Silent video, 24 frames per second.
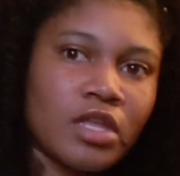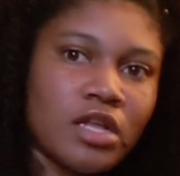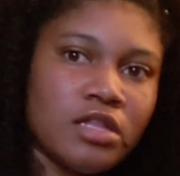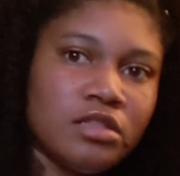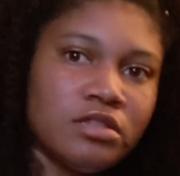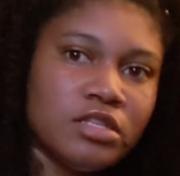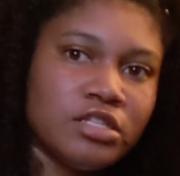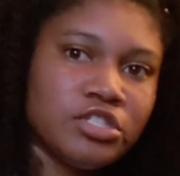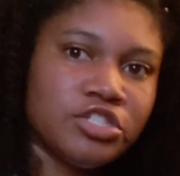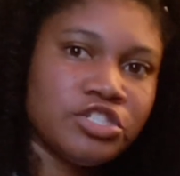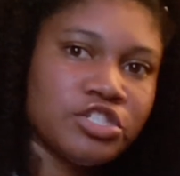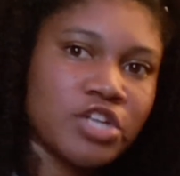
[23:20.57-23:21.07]

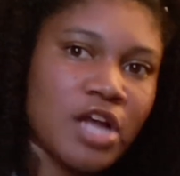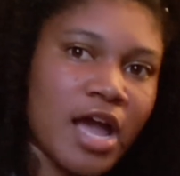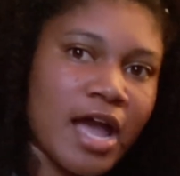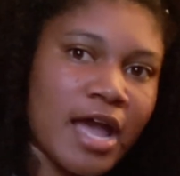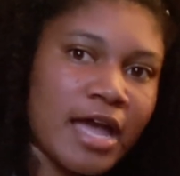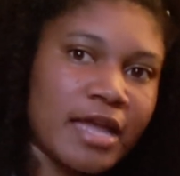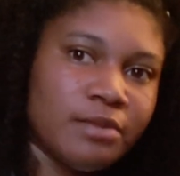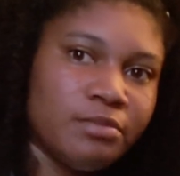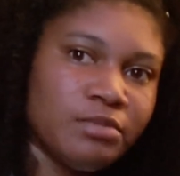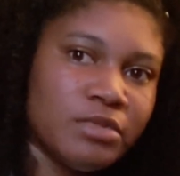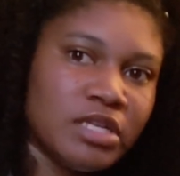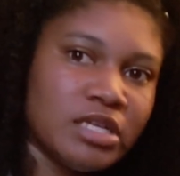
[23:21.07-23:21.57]
the
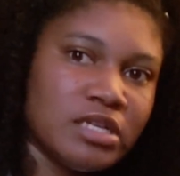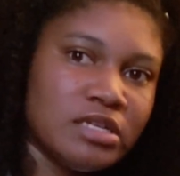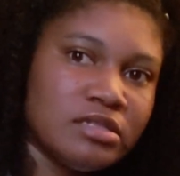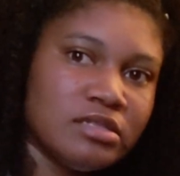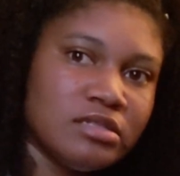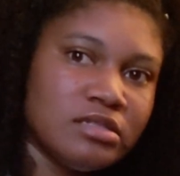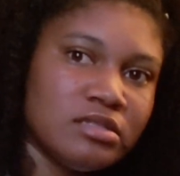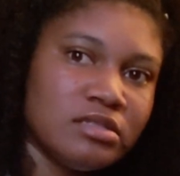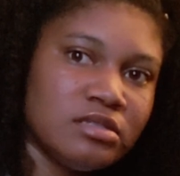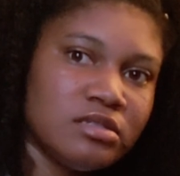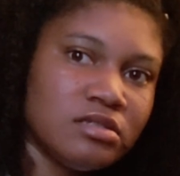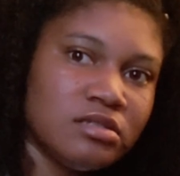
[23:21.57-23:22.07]
Shine
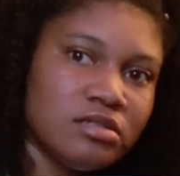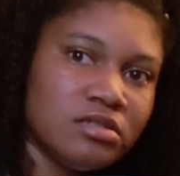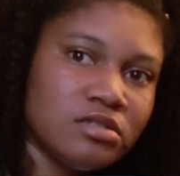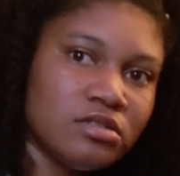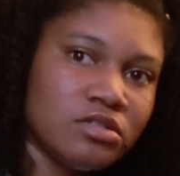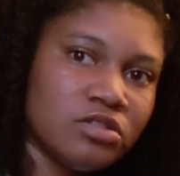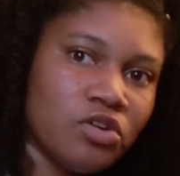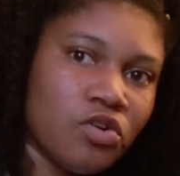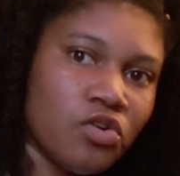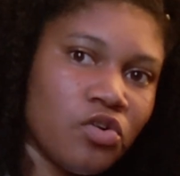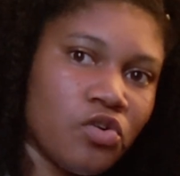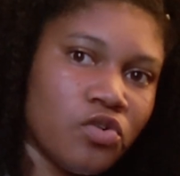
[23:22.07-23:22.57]
Mist,
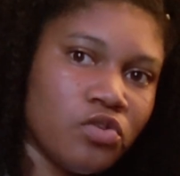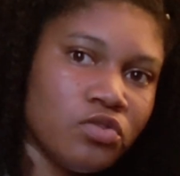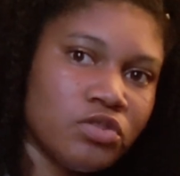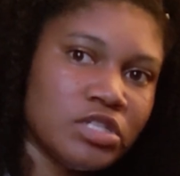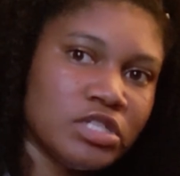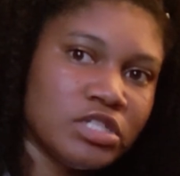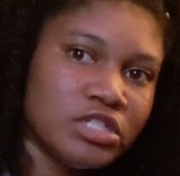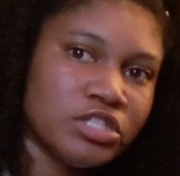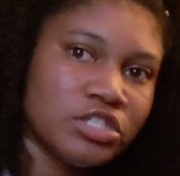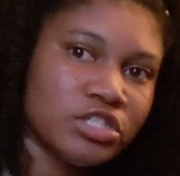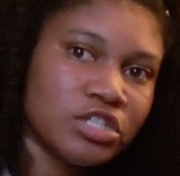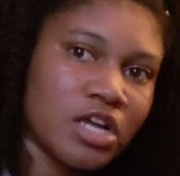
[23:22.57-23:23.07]
the Hold
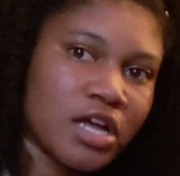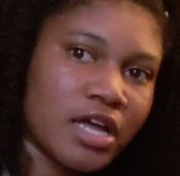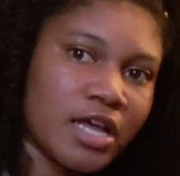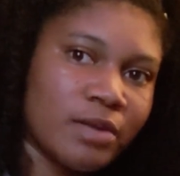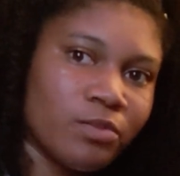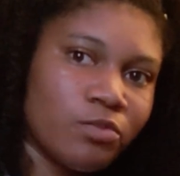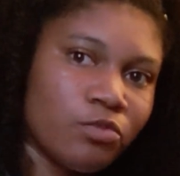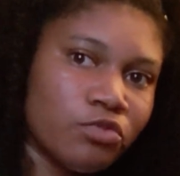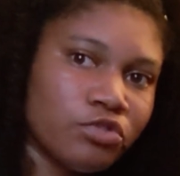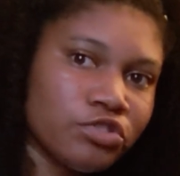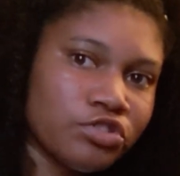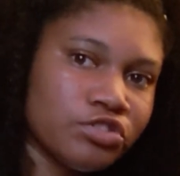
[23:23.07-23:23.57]
and Shine
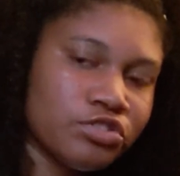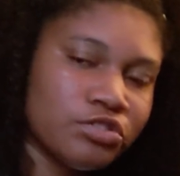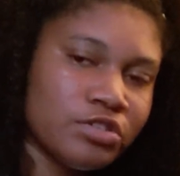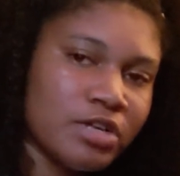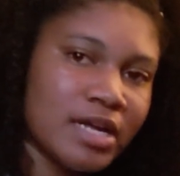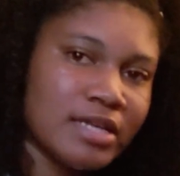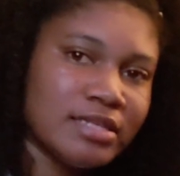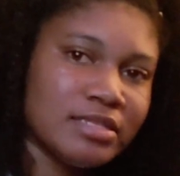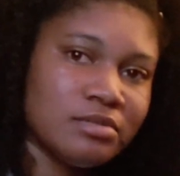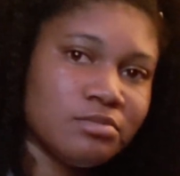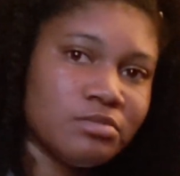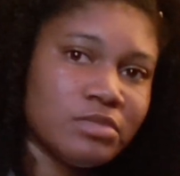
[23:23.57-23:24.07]

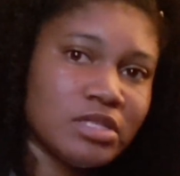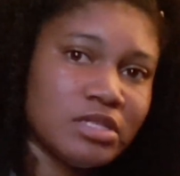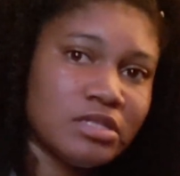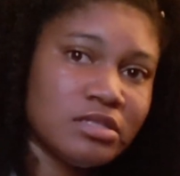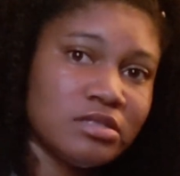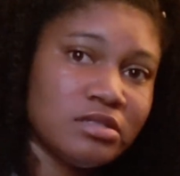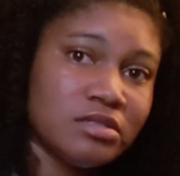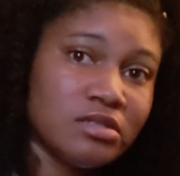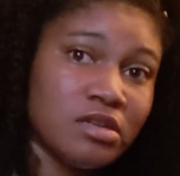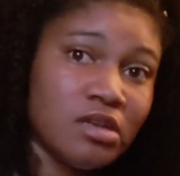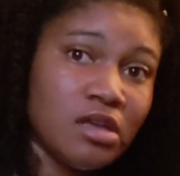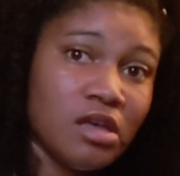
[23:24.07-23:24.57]
Moisturizing
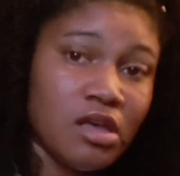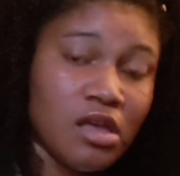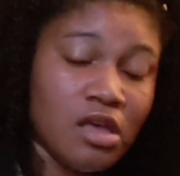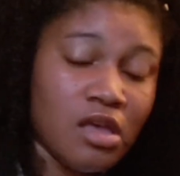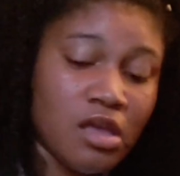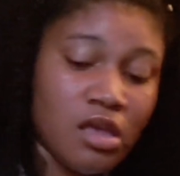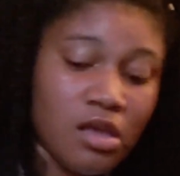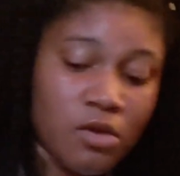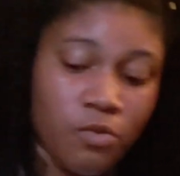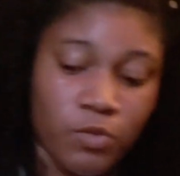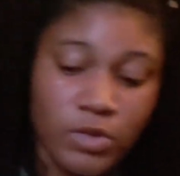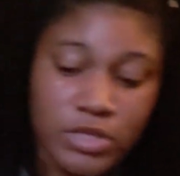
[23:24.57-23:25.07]
Mist,
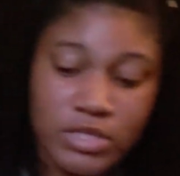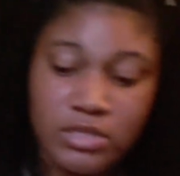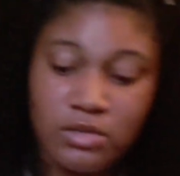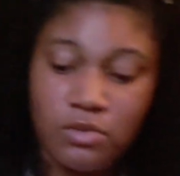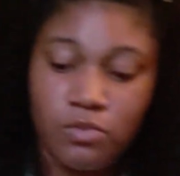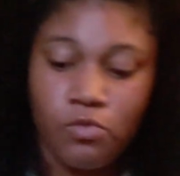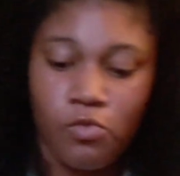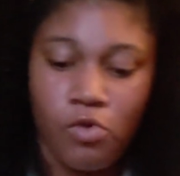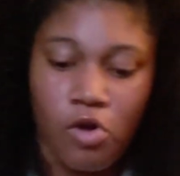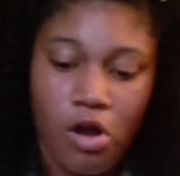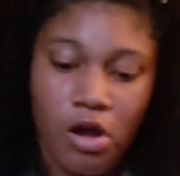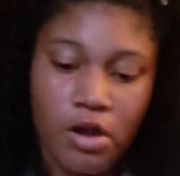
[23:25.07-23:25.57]
with
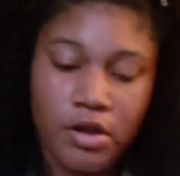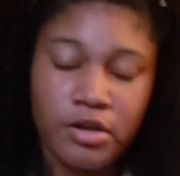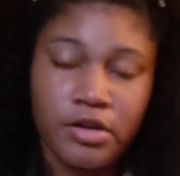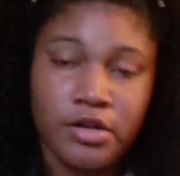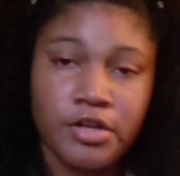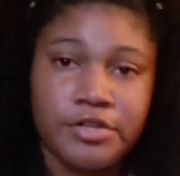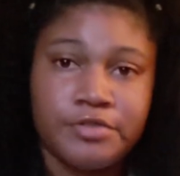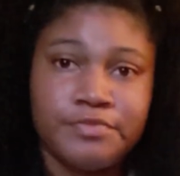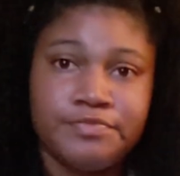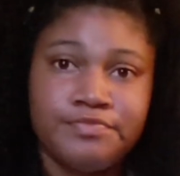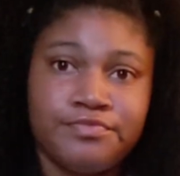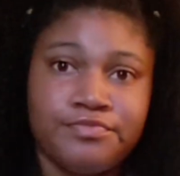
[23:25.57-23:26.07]
some
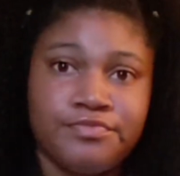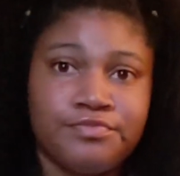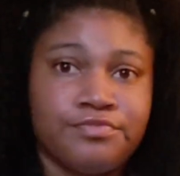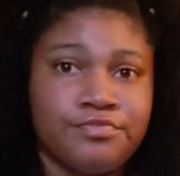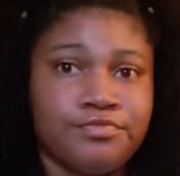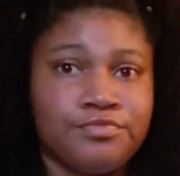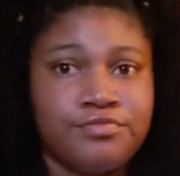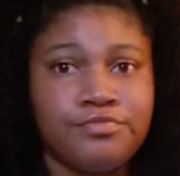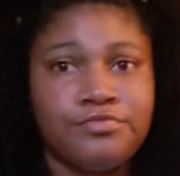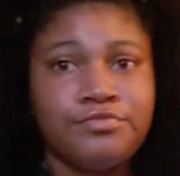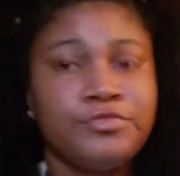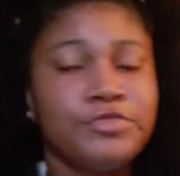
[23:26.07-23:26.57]
water.
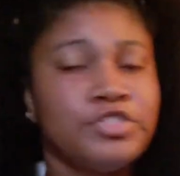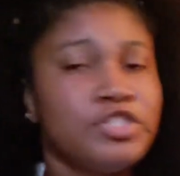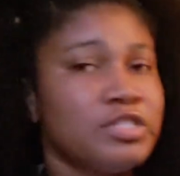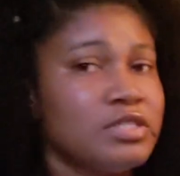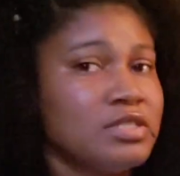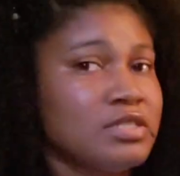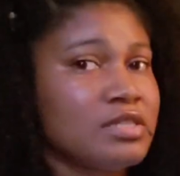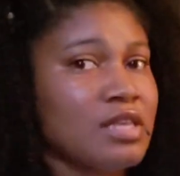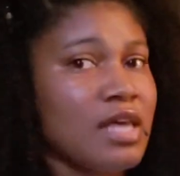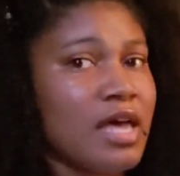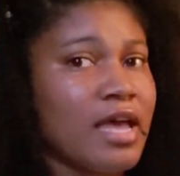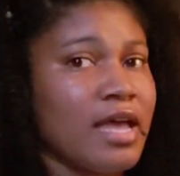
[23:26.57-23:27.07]

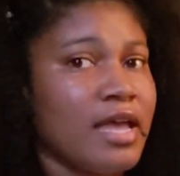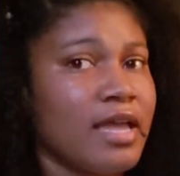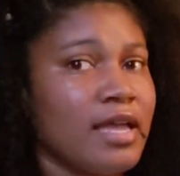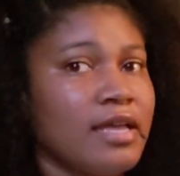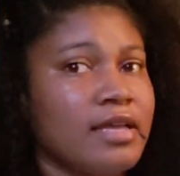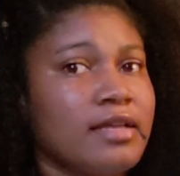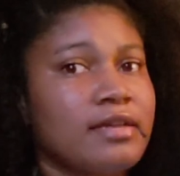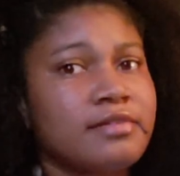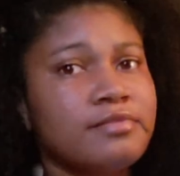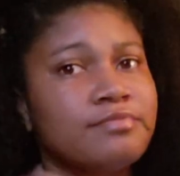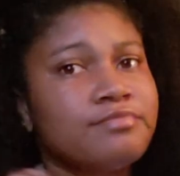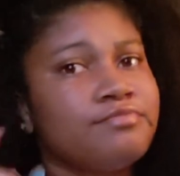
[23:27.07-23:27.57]
Just
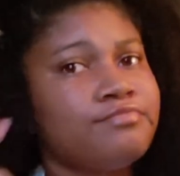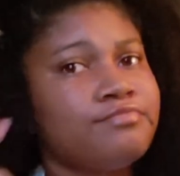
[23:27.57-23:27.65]
like